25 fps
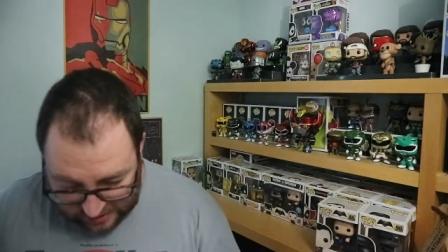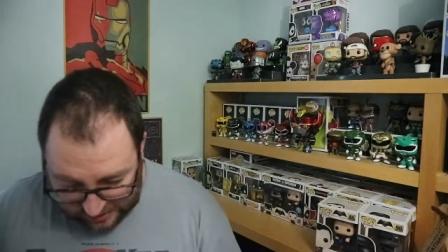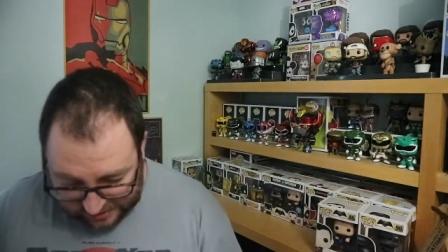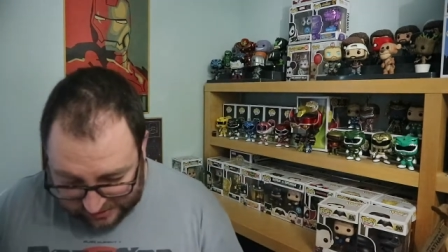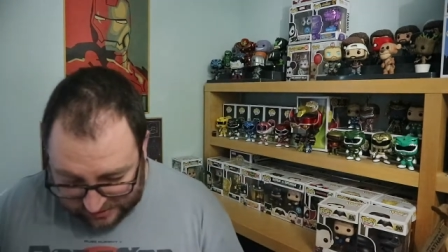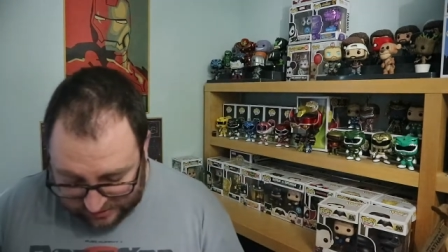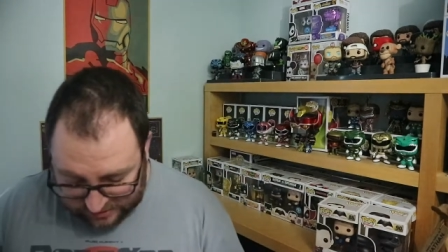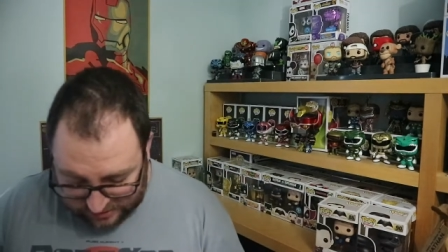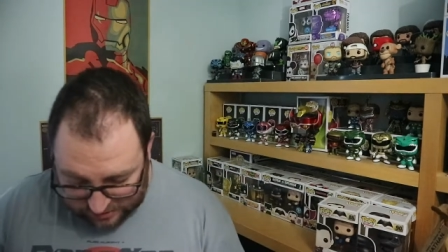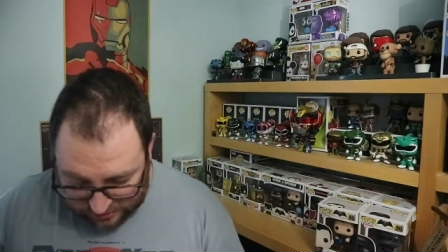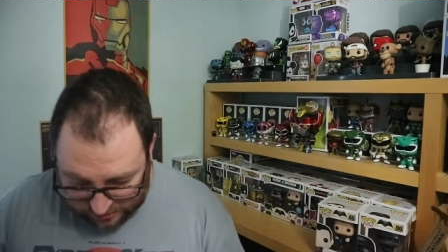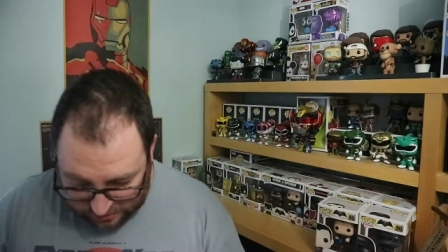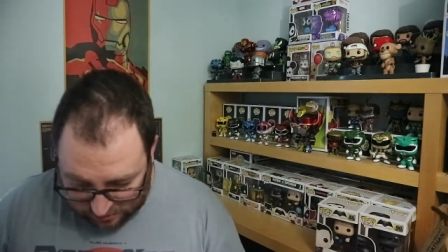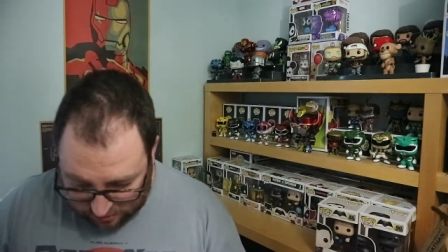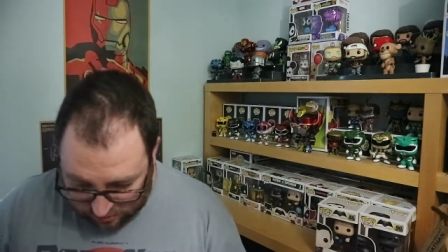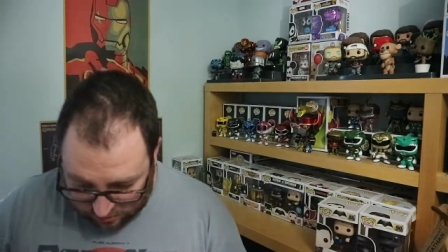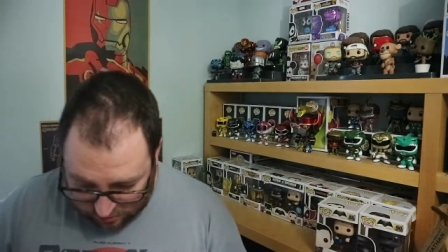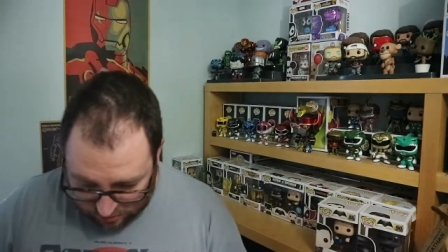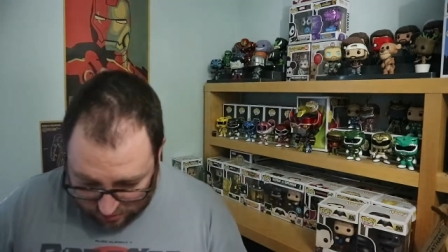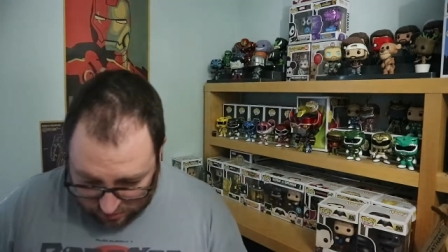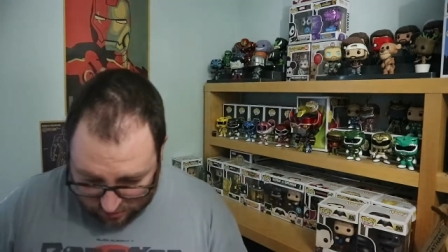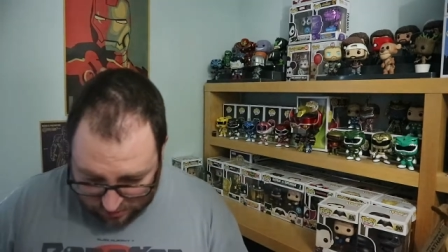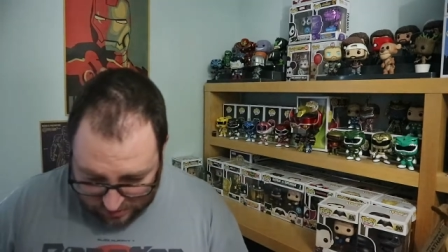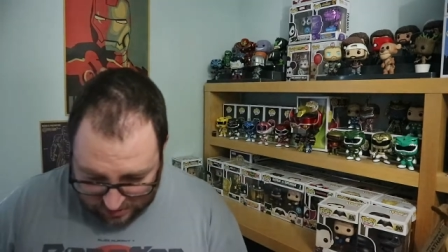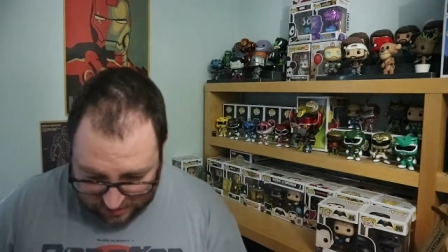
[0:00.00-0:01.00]
Next,
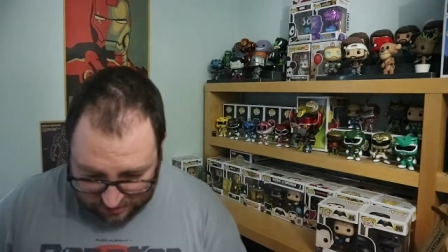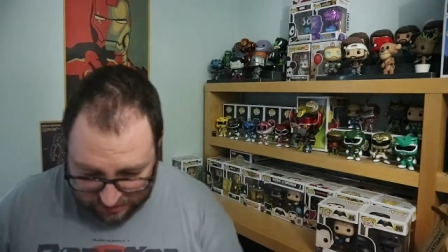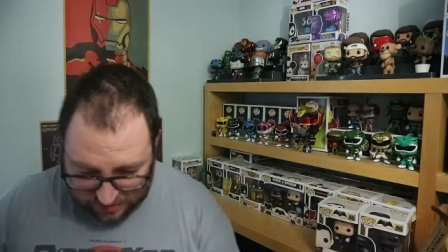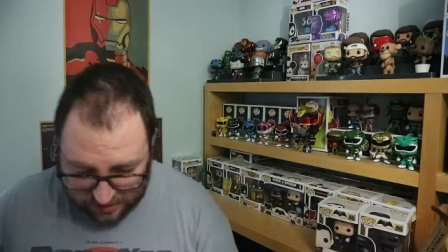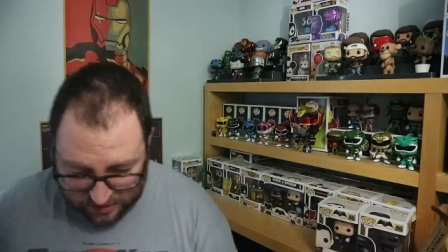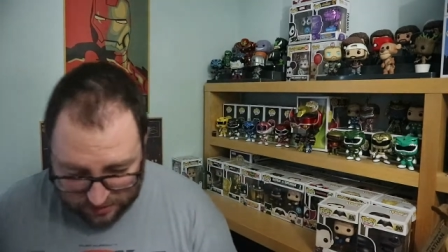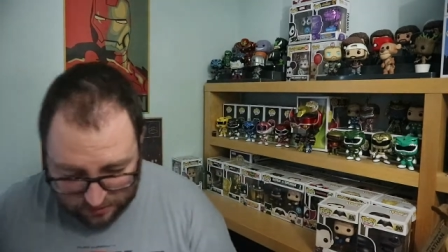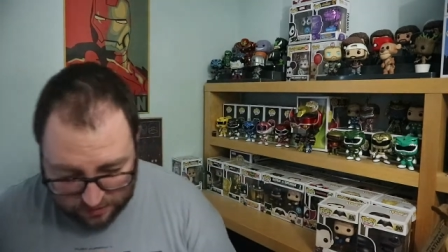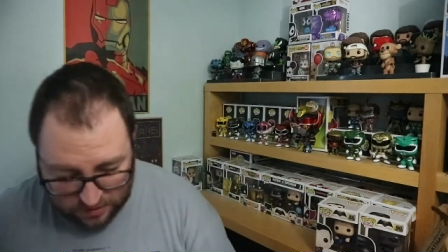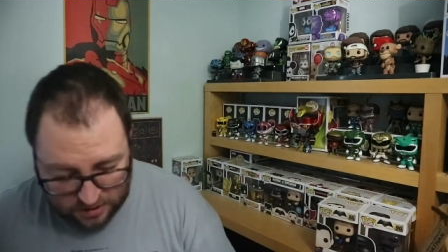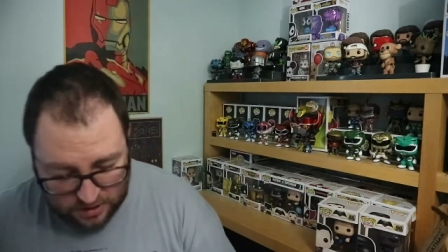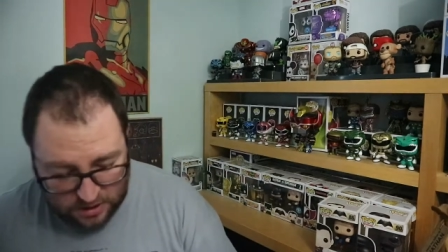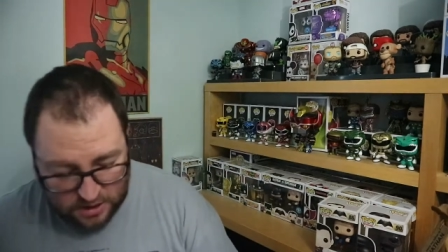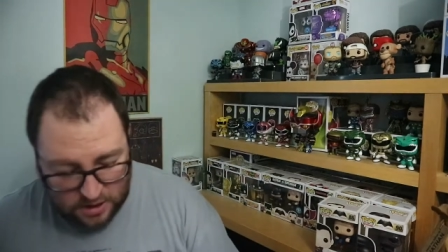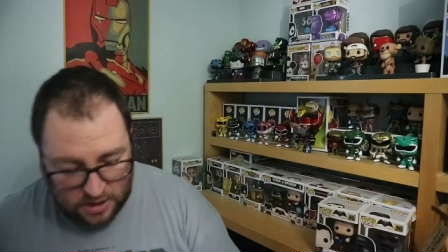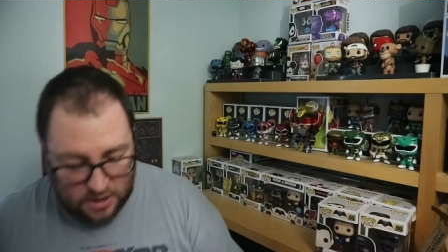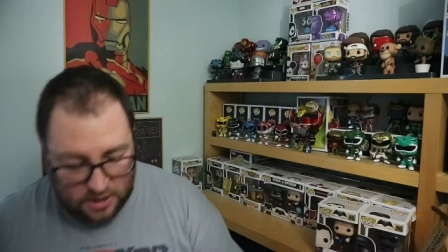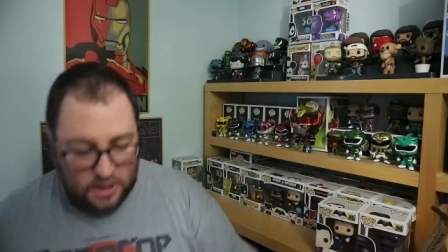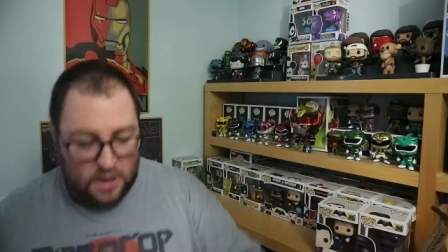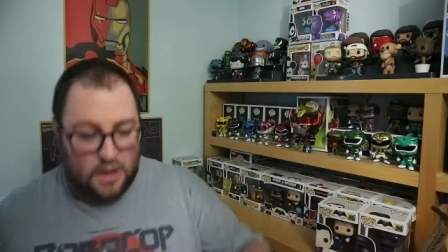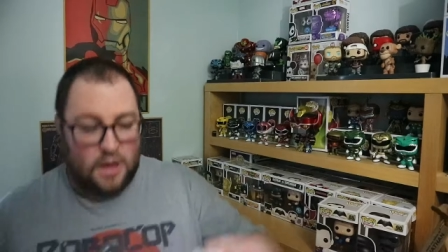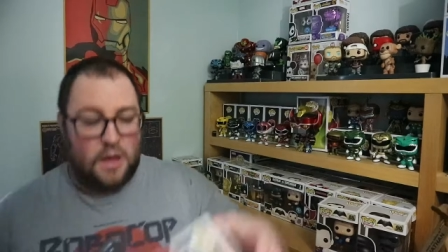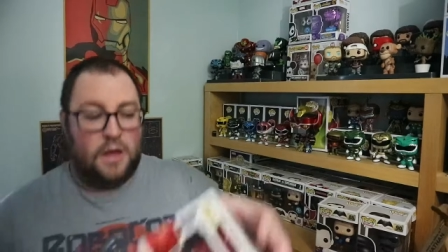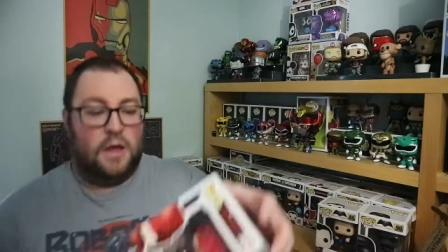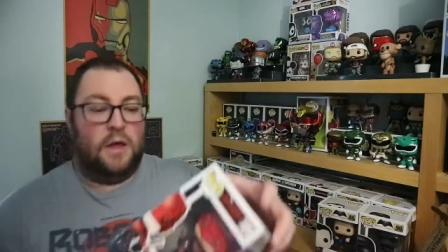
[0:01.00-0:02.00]
where do we go?
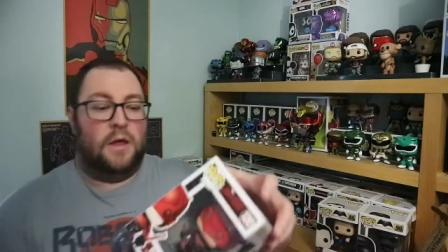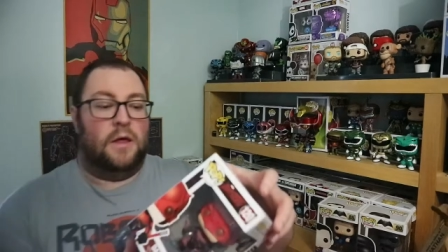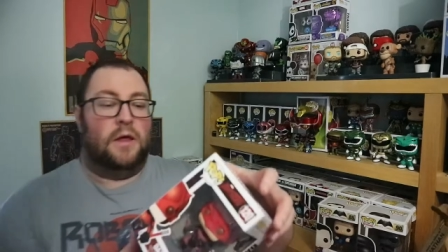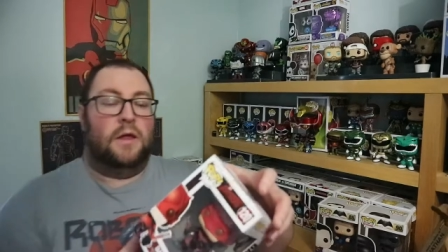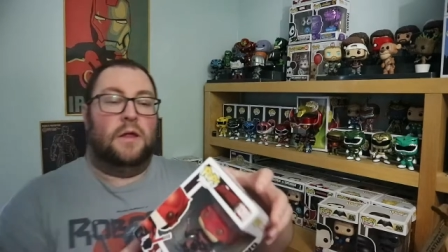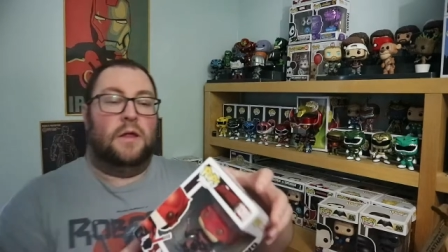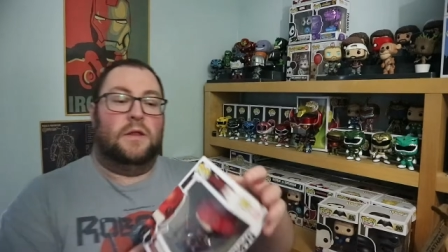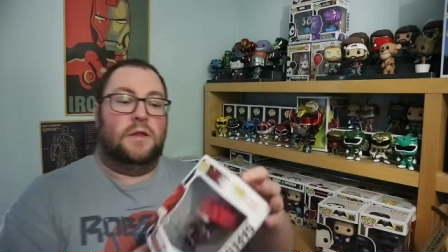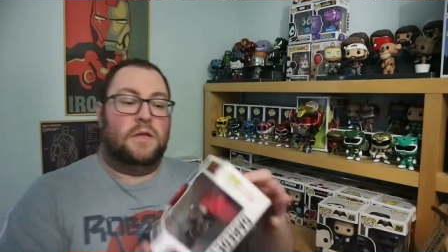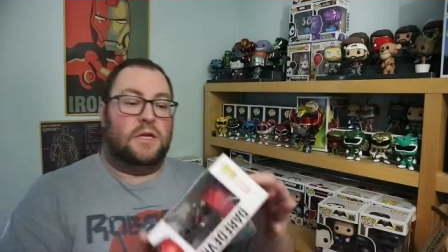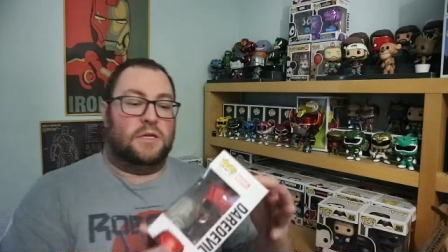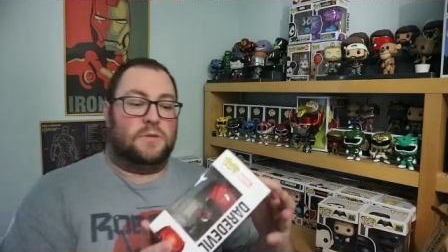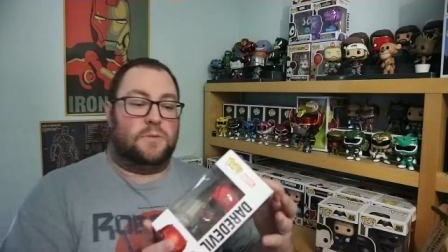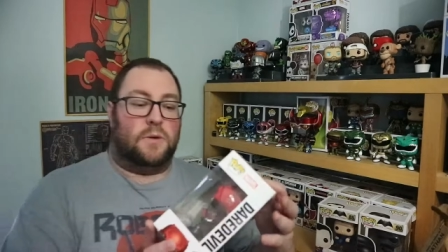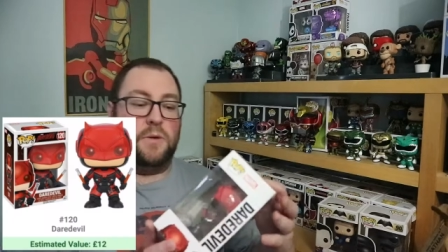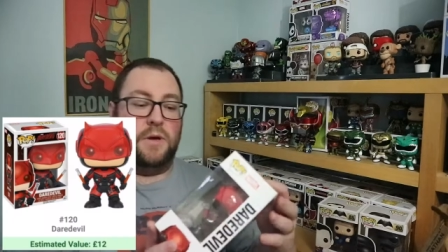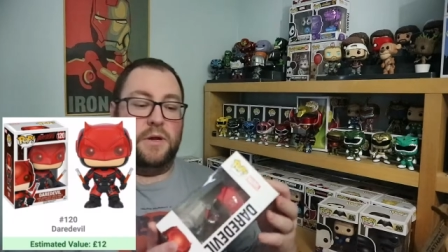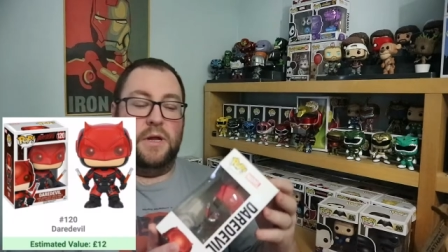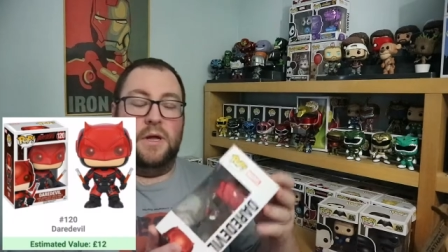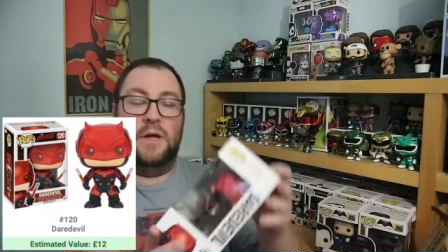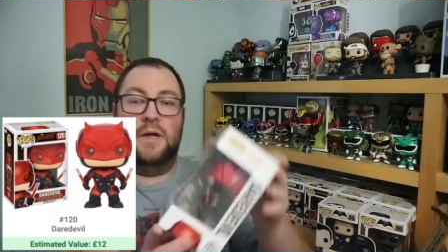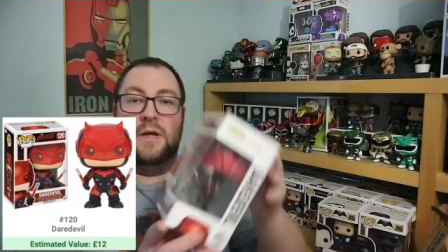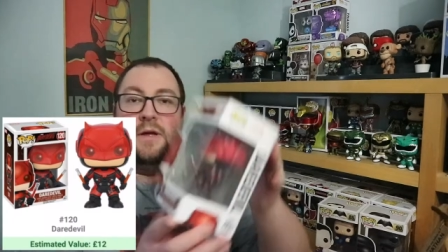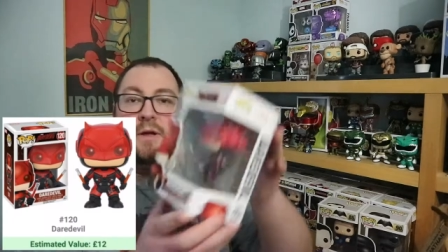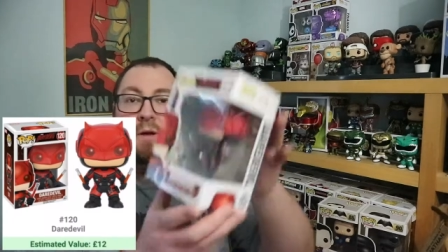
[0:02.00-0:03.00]

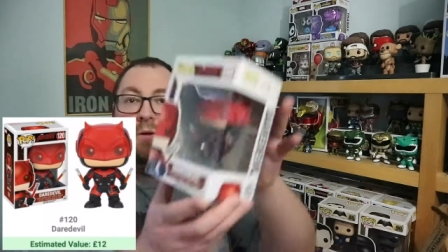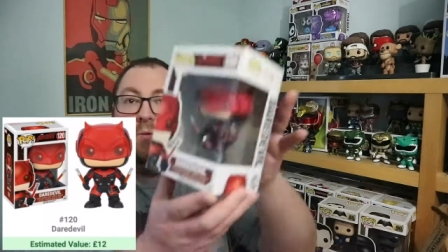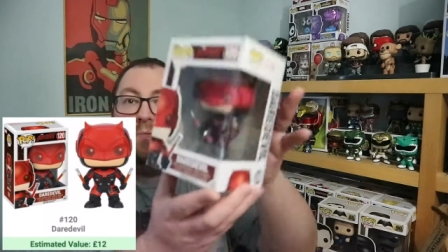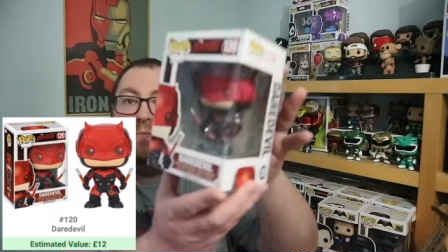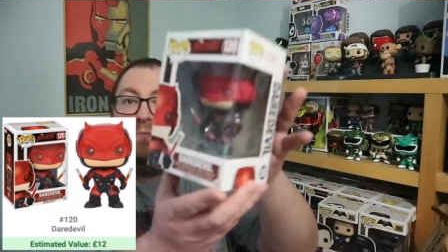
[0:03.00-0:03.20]
This one,